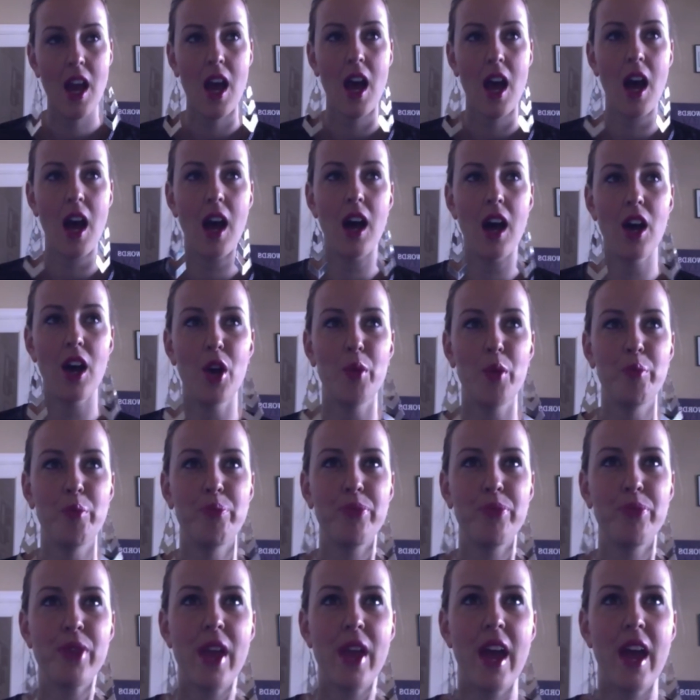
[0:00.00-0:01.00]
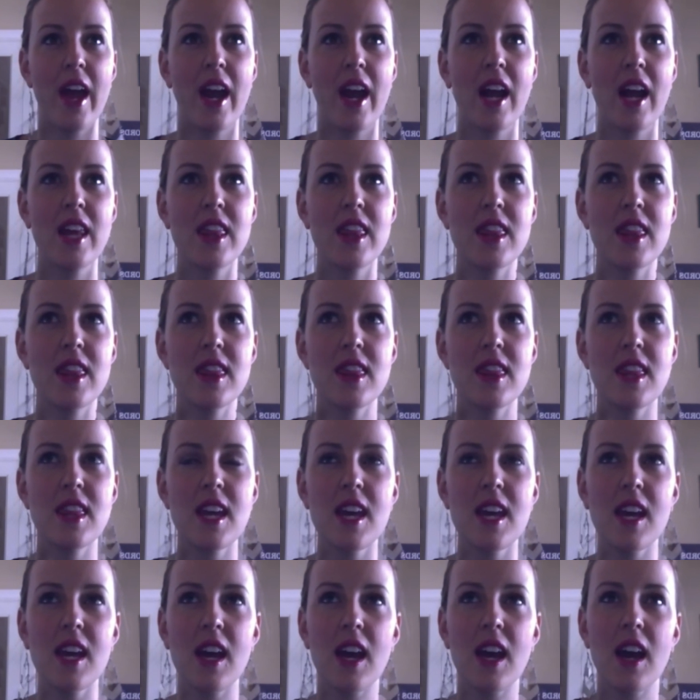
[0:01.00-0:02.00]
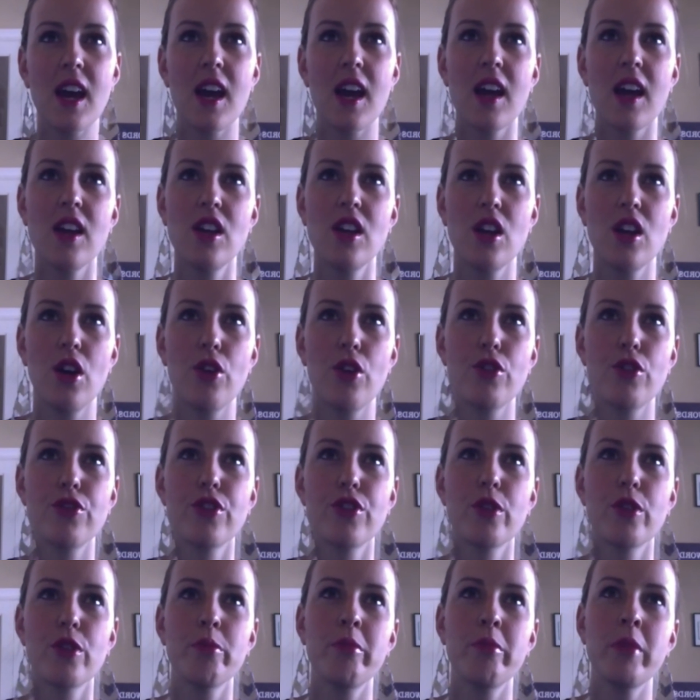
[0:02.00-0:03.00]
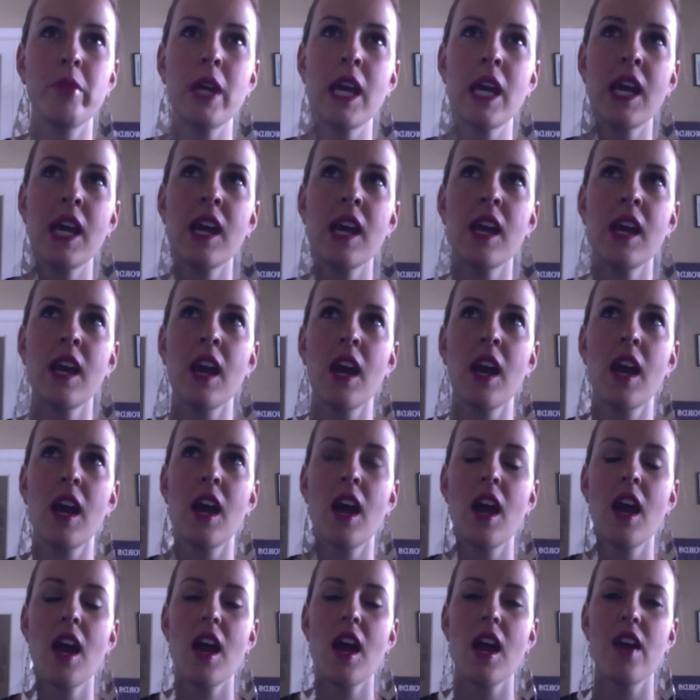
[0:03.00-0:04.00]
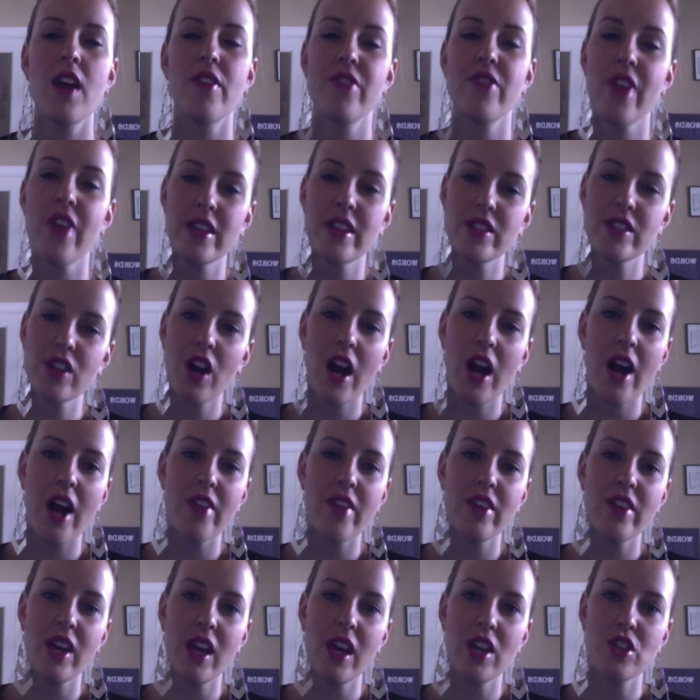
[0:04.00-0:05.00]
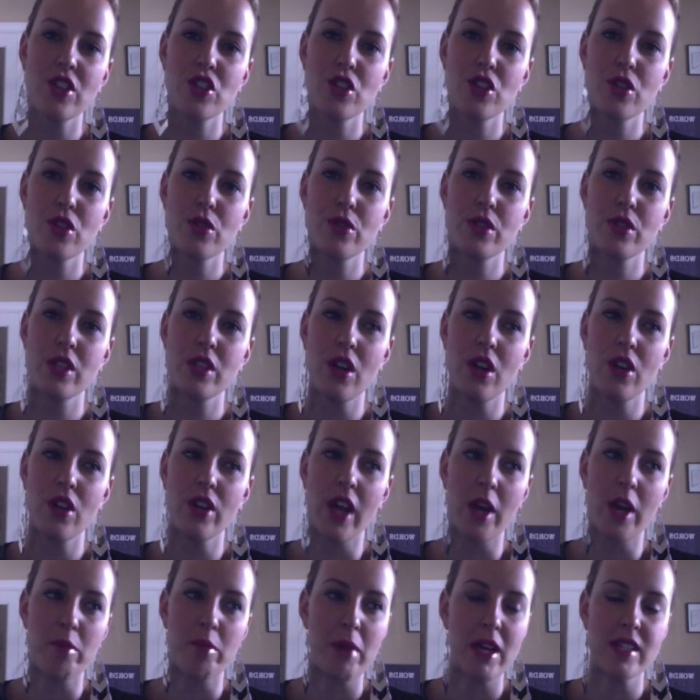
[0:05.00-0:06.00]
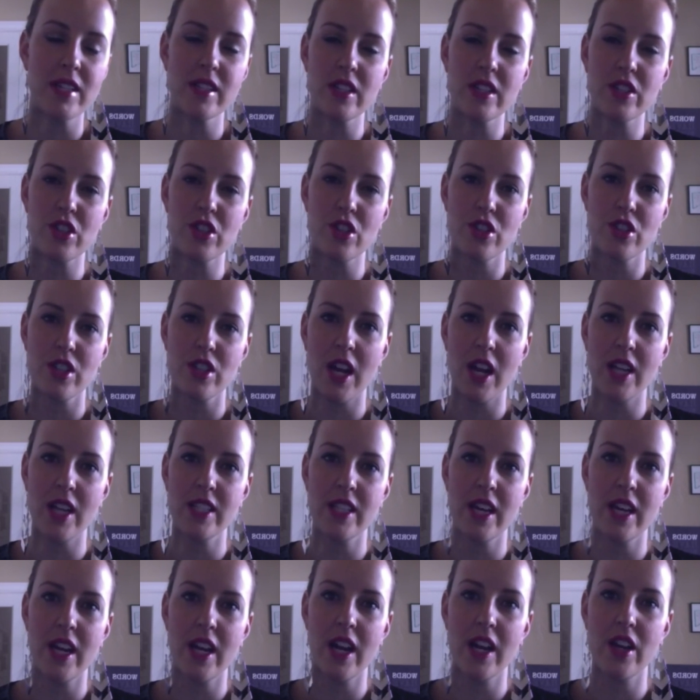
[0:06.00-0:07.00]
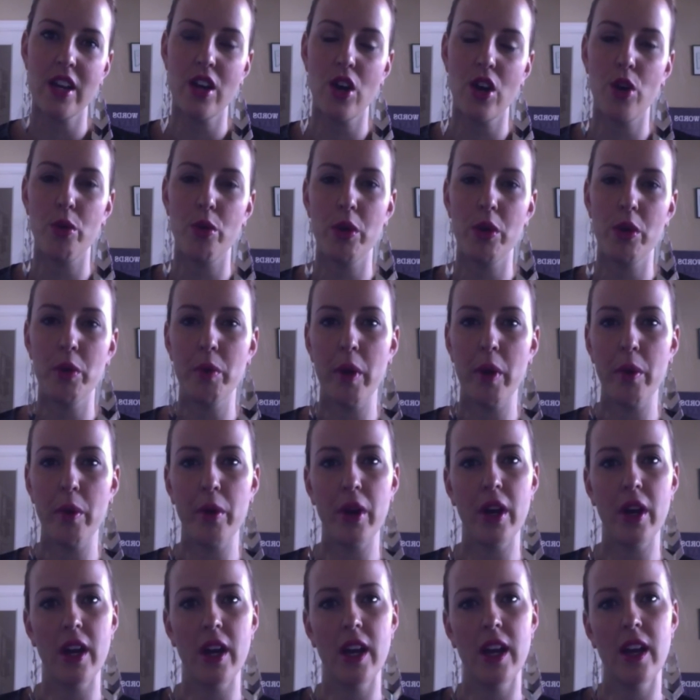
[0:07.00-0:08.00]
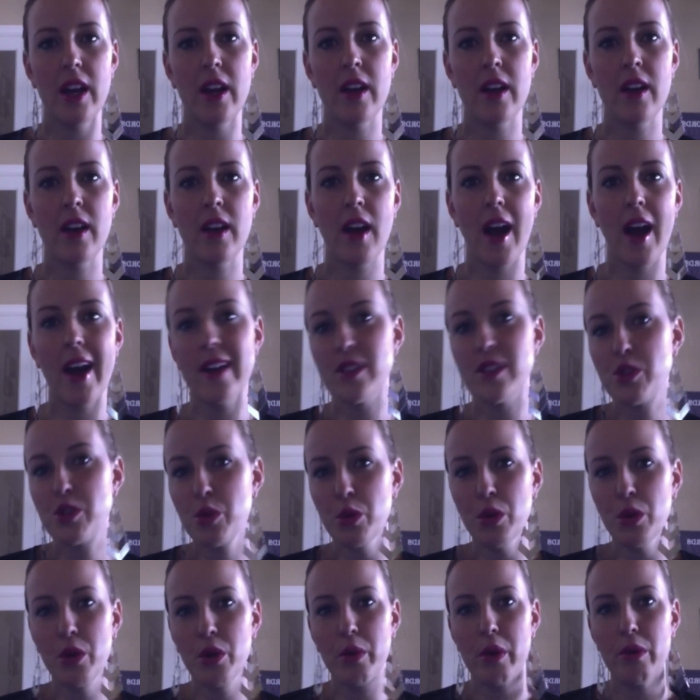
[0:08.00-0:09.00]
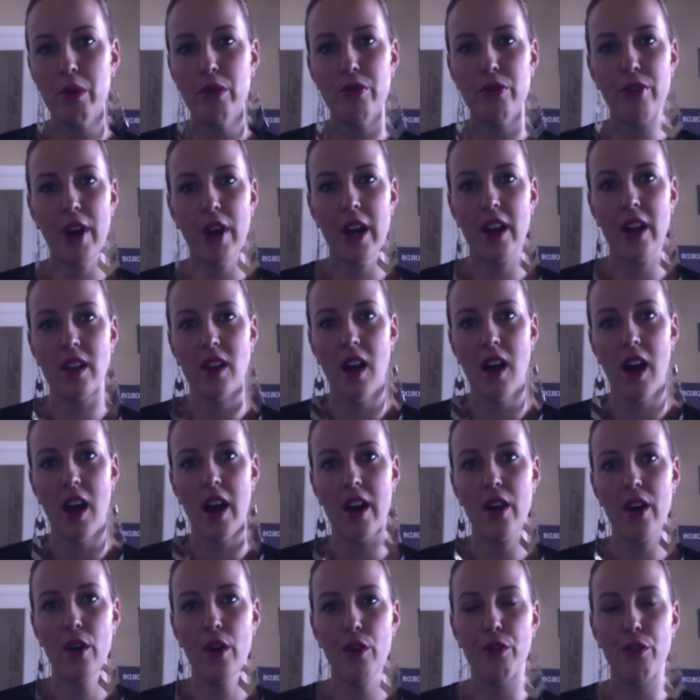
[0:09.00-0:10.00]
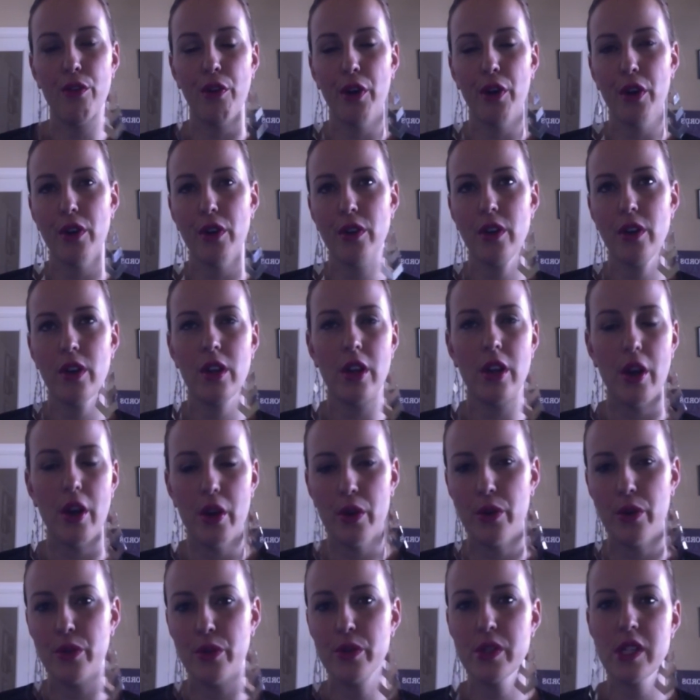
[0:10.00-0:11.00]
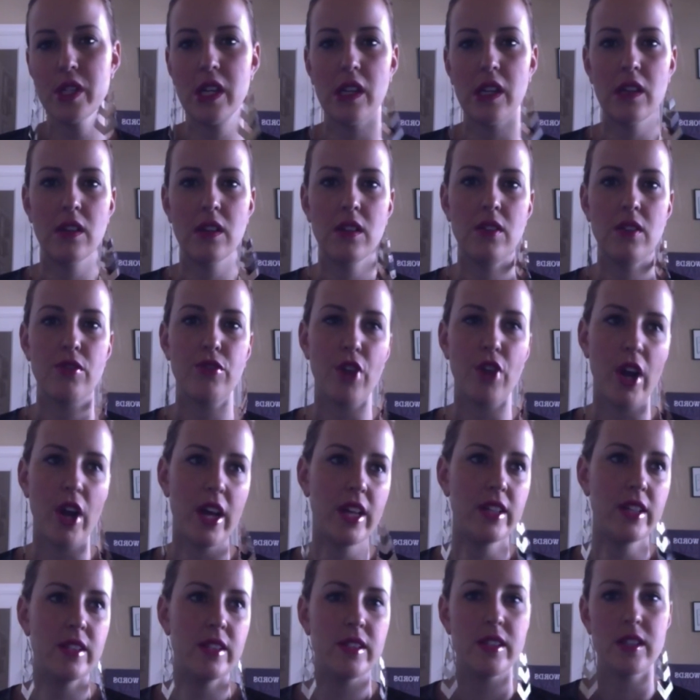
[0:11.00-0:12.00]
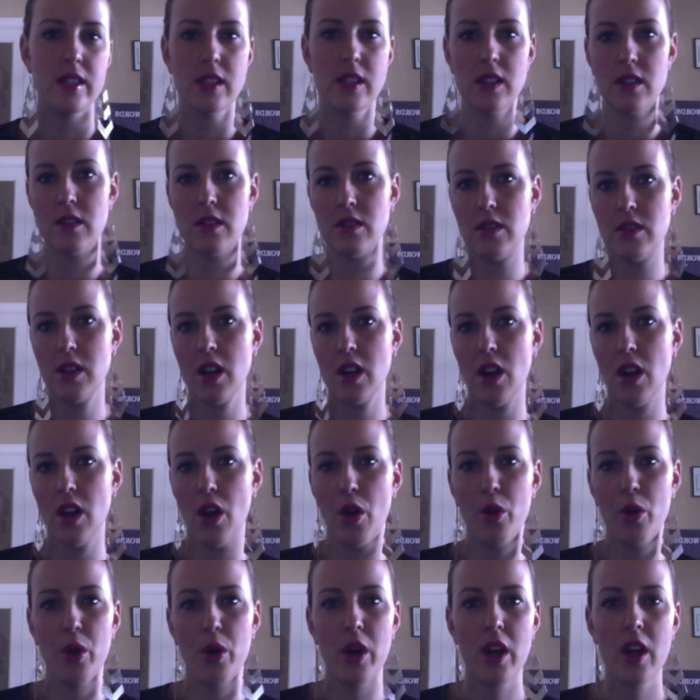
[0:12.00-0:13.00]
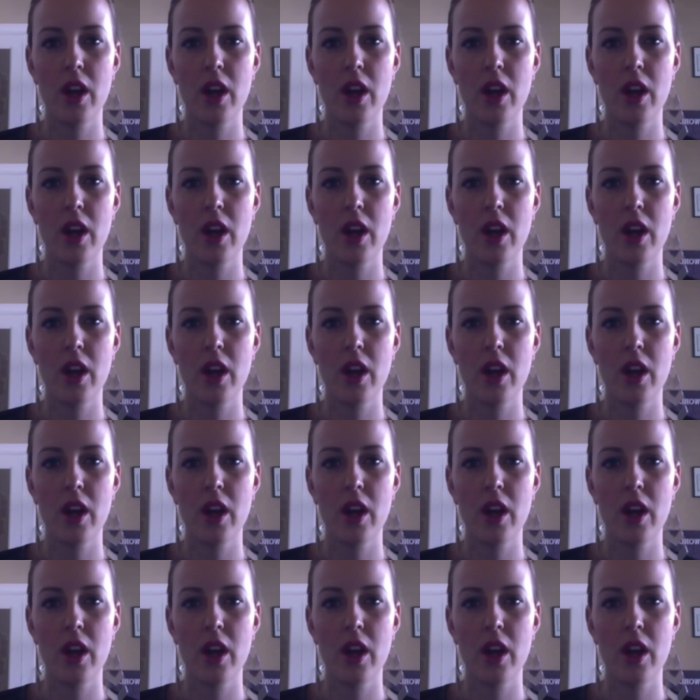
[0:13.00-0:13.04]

And I think, you know, for me, if they start having issues, you know, like my sisters and I did, I know when we were in high school, we would fight a lot over clothes and friends and, you know,